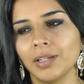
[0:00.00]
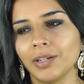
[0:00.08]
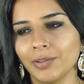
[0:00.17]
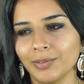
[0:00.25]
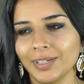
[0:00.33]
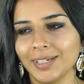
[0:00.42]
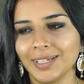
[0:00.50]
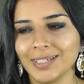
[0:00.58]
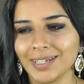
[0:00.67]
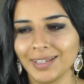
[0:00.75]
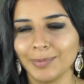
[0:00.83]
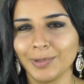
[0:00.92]
I know in
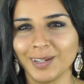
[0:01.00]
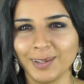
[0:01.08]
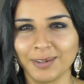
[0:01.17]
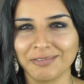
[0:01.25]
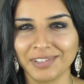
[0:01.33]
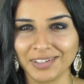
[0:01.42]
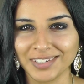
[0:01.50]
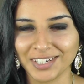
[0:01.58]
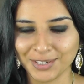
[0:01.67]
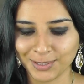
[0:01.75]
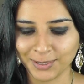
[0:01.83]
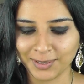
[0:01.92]
India they put a lot of
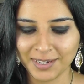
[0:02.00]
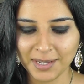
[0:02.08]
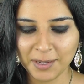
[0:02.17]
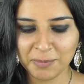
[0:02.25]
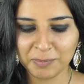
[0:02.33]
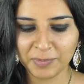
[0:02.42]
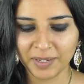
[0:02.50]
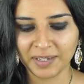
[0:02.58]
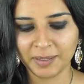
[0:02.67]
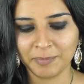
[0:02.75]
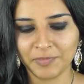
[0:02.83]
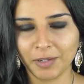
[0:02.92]
foundation on, but
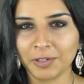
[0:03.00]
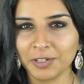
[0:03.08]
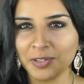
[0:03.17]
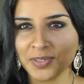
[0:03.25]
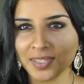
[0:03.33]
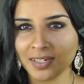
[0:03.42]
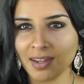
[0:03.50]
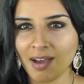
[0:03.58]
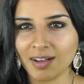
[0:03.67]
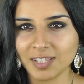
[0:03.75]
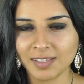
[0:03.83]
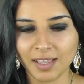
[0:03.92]
I'm going to use the
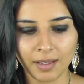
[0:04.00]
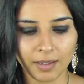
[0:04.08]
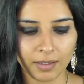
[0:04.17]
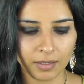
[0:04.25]
NARS.